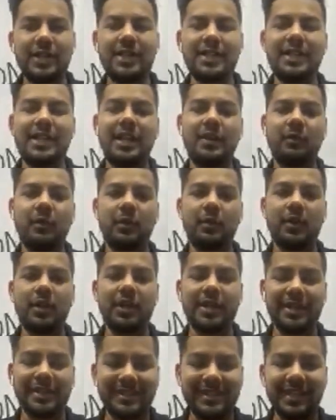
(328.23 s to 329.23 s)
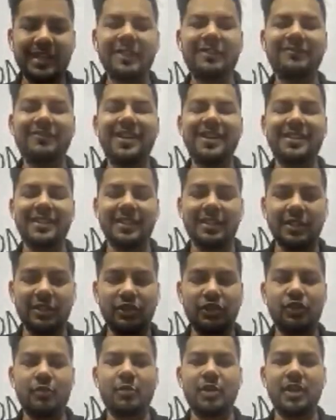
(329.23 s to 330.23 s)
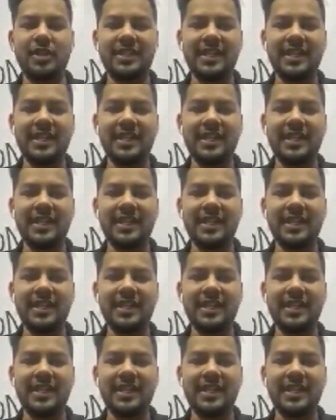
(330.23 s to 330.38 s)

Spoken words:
and we will incentivize the consumers,